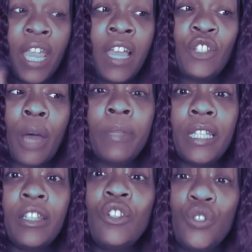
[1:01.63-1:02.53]
So I was
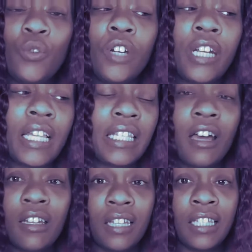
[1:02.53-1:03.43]
in the store and I
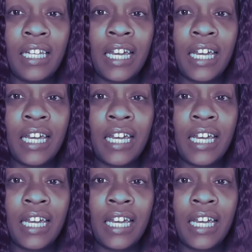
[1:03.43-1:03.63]
saw these and I